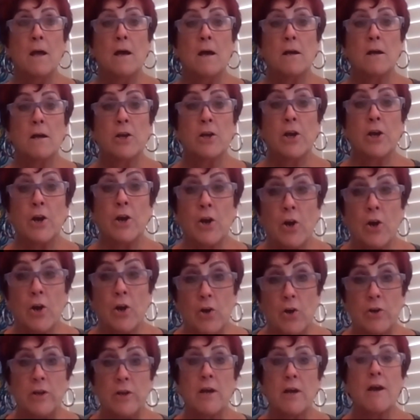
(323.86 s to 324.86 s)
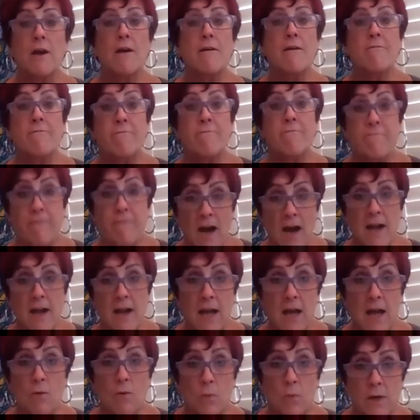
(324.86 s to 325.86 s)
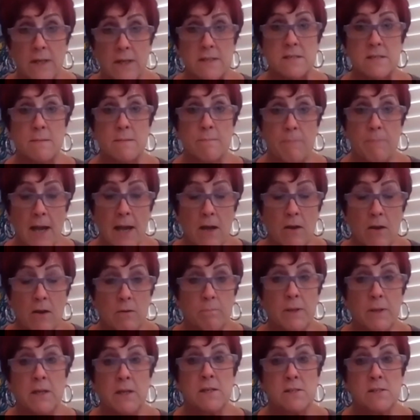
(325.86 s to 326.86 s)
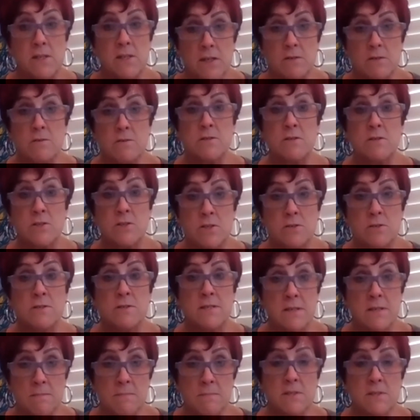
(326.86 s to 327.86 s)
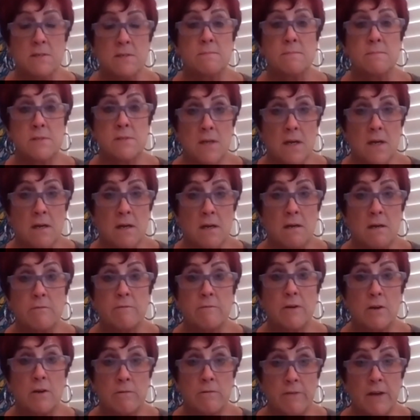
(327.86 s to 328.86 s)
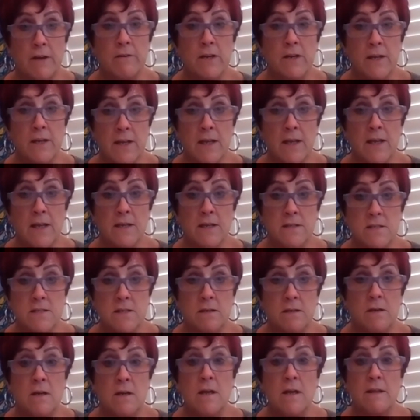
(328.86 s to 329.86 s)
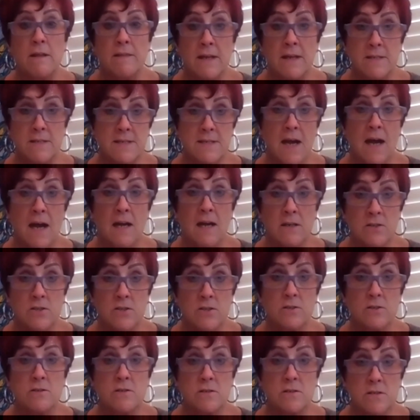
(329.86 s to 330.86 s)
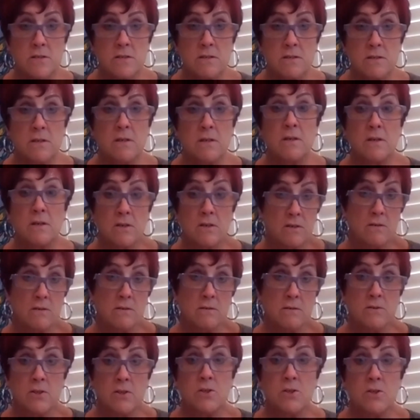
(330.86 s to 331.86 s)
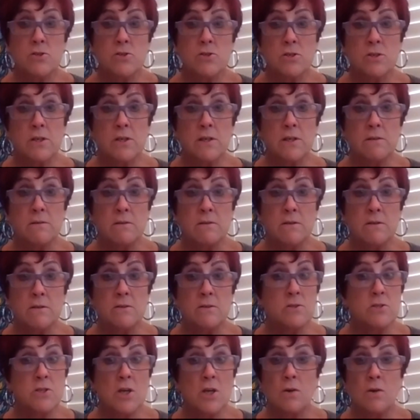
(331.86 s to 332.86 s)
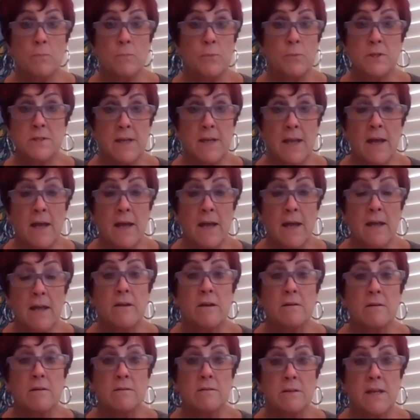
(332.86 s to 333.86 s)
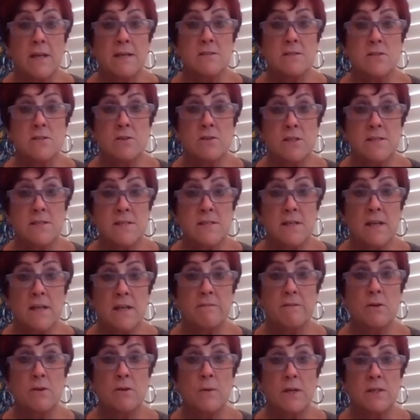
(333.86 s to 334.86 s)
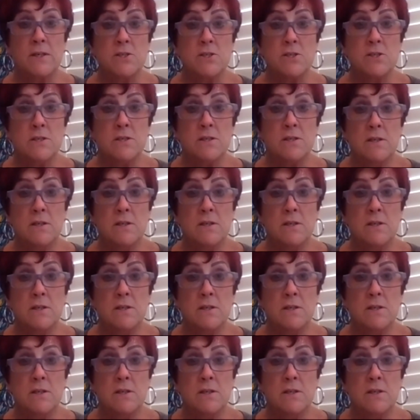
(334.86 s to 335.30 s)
GERD, find out what it's about, because those are two symptoms of ovarian cancer that doctors usually don't put together. Yes, Tracy, you have a question?